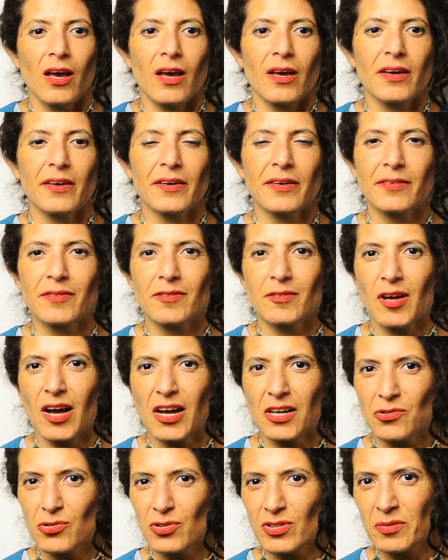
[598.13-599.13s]
It
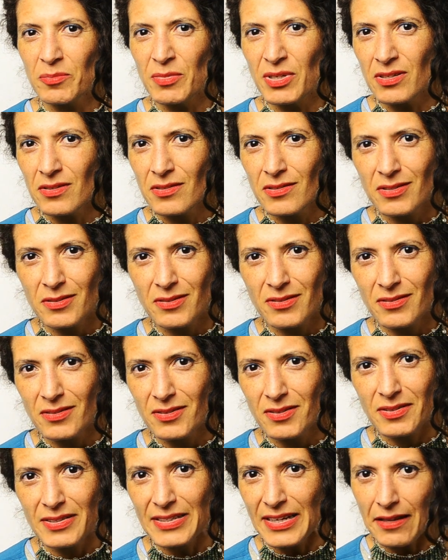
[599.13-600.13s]
actually means
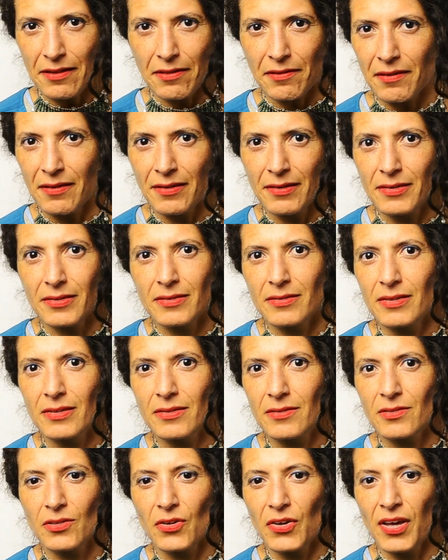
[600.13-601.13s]
nothing.
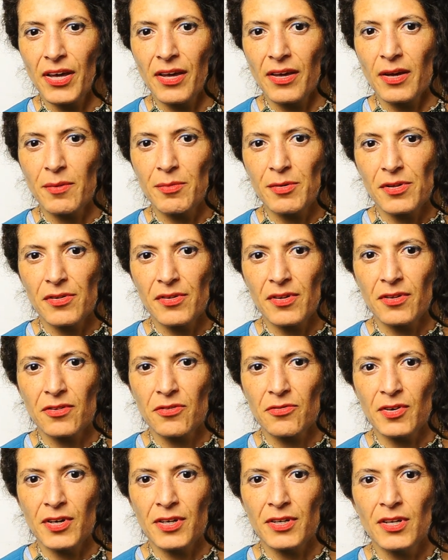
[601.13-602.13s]
It's okay, everything is
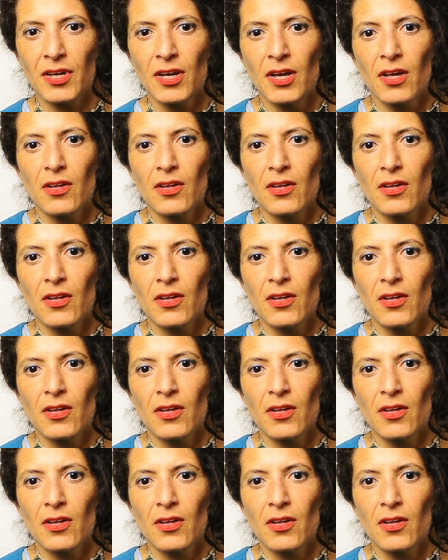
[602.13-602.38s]
fine.